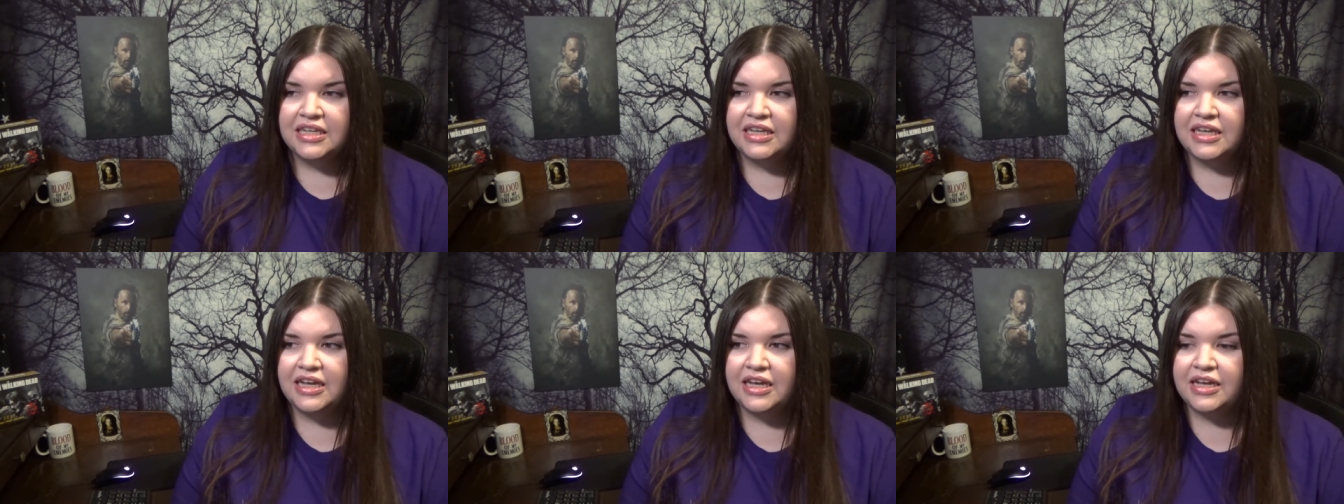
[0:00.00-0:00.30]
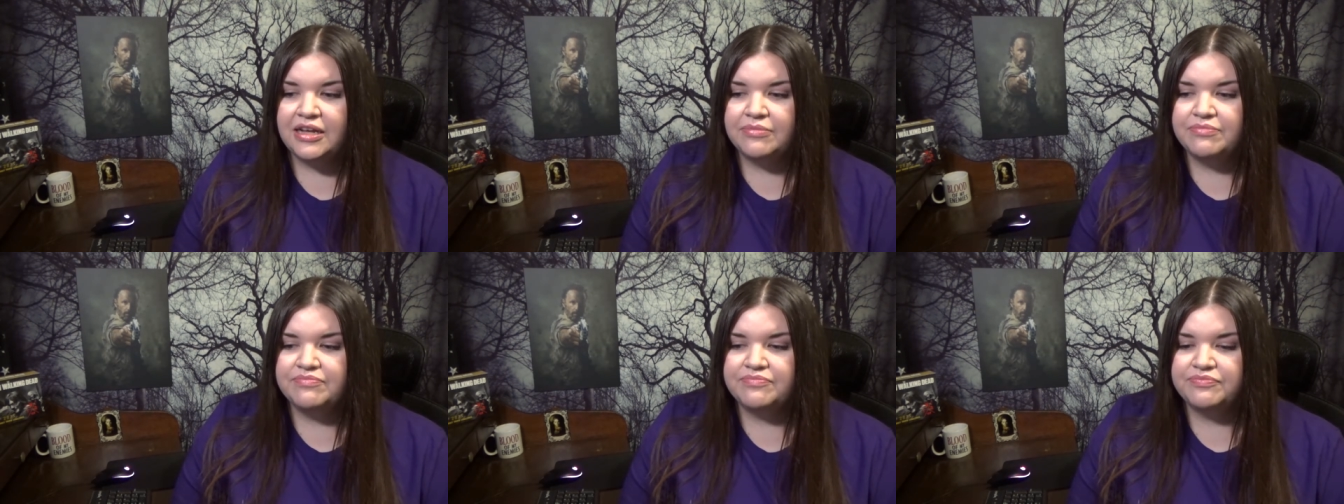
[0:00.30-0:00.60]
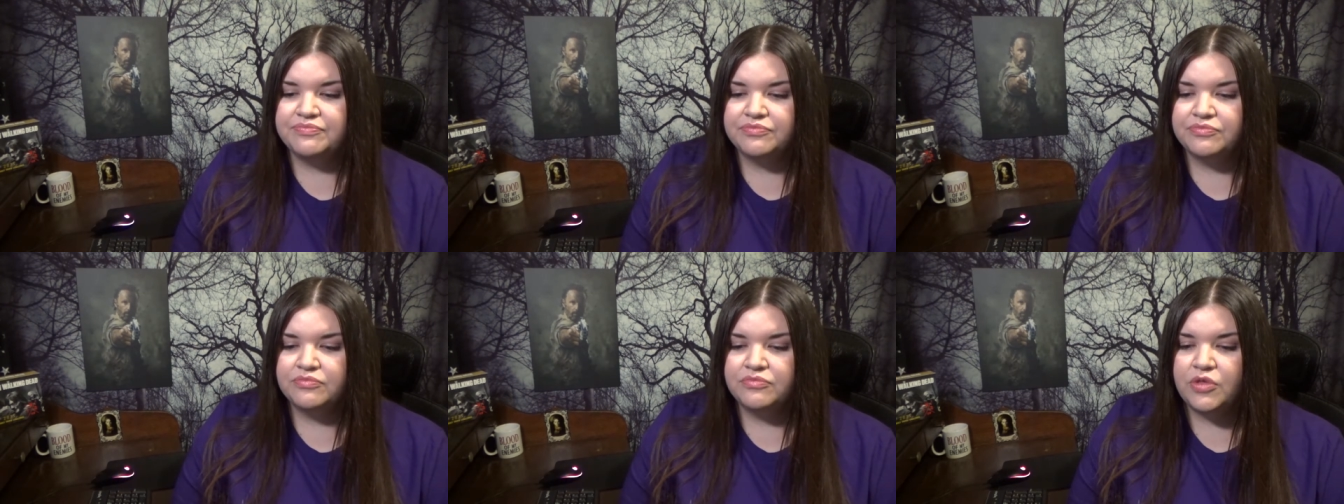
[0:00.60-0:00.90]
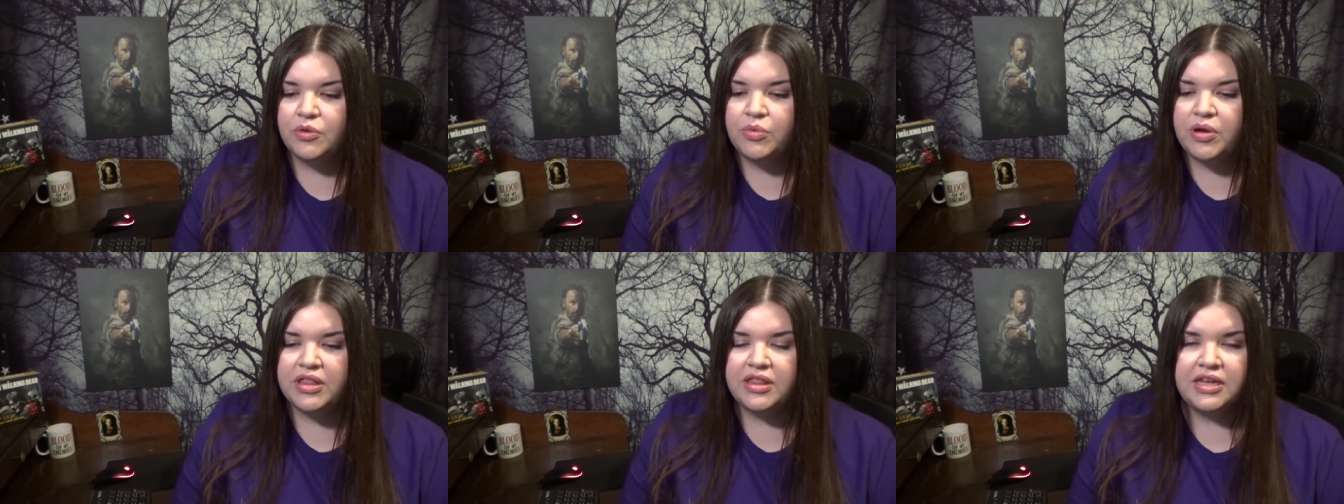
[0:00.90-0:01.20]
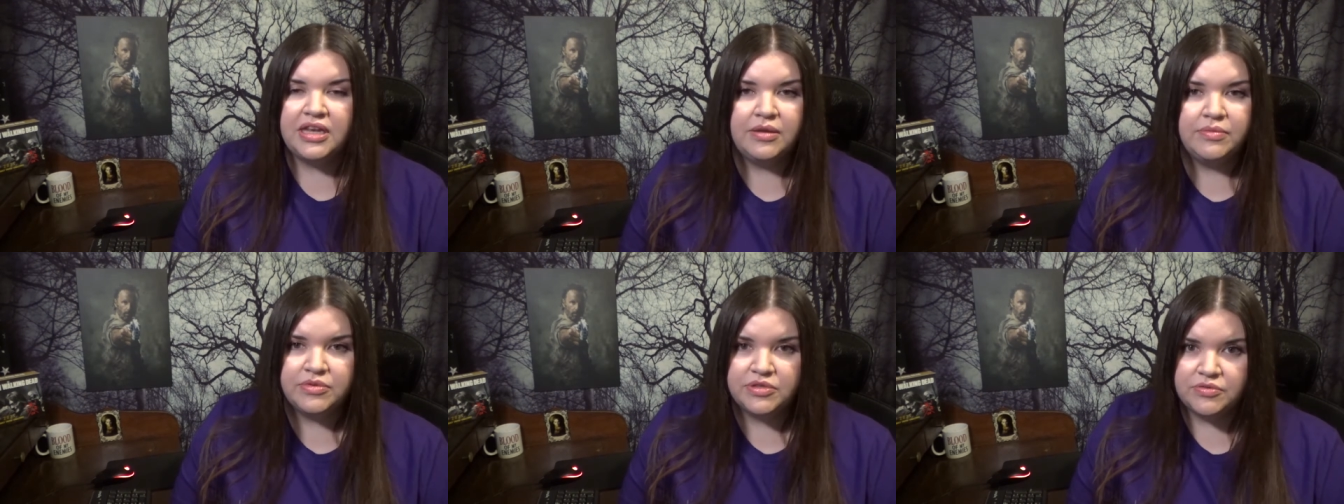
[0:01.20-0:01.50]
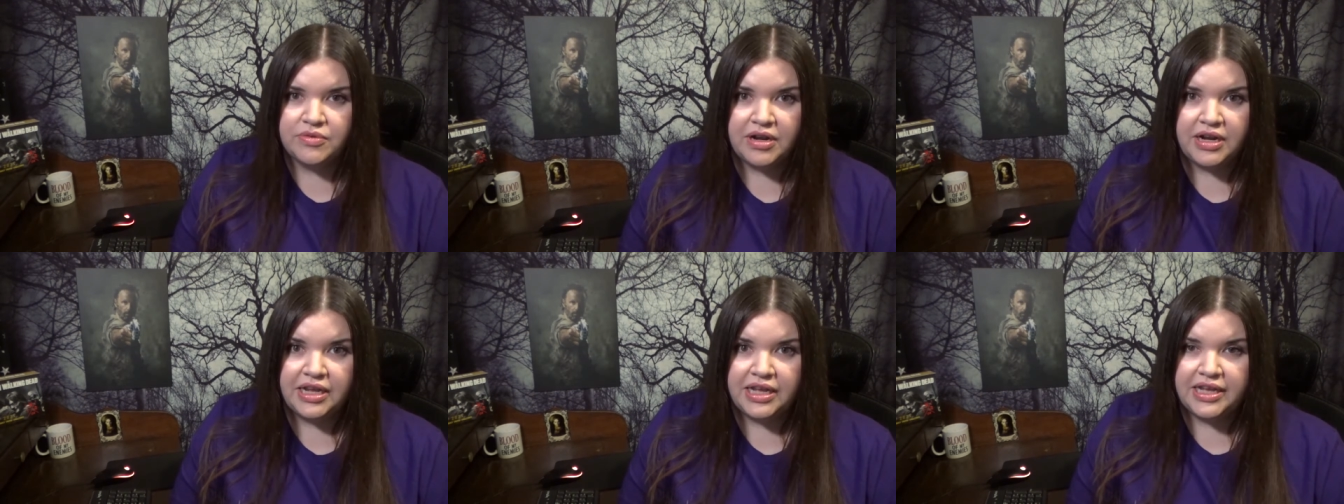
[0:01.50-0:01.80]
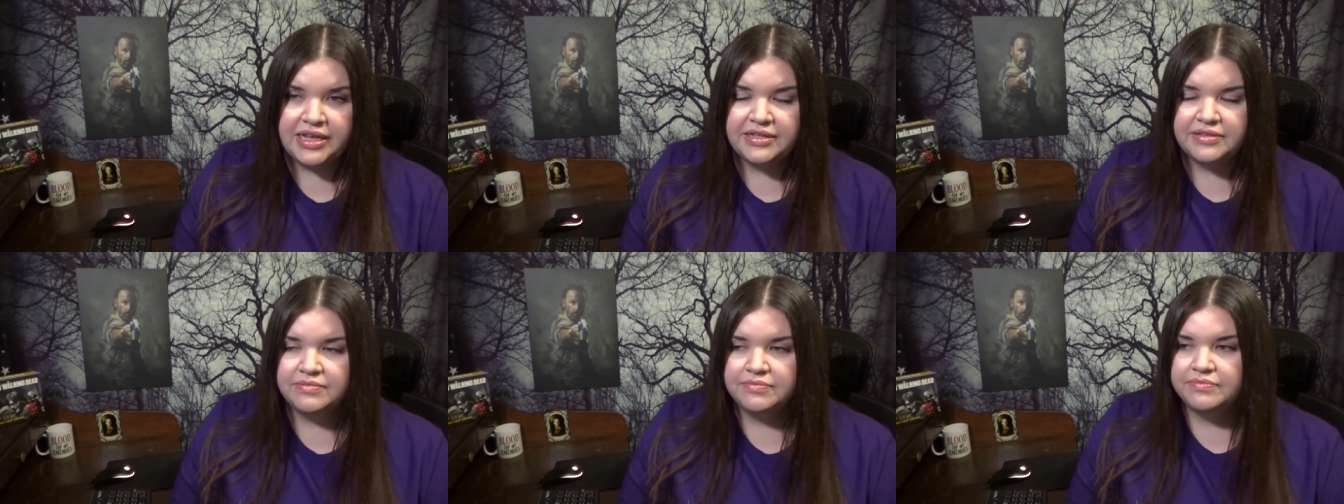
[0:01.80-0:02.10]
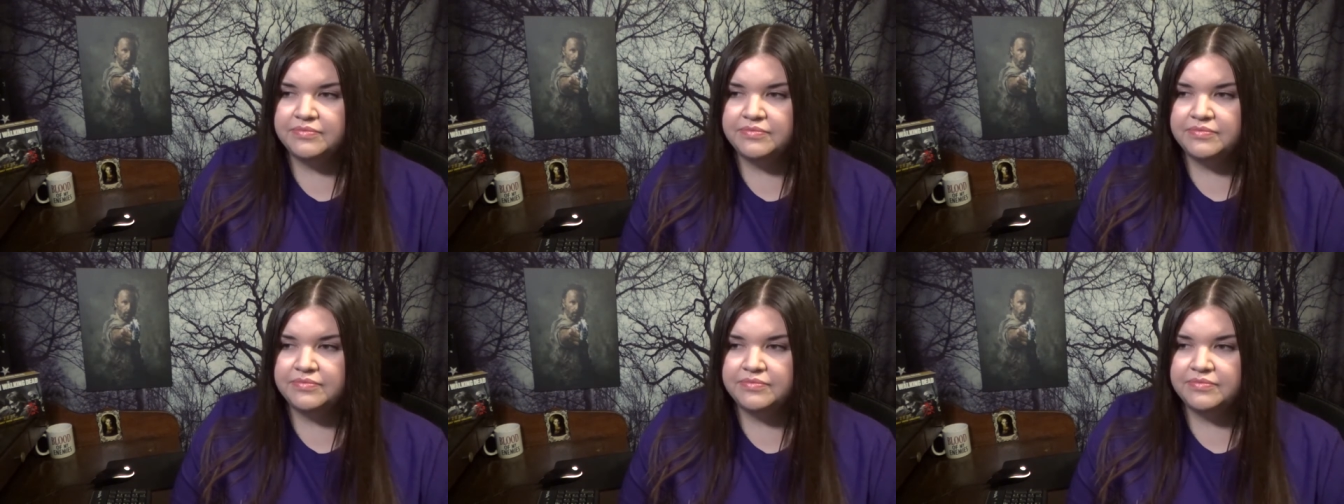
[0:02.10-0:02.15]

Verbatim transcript: um the way that he was running it.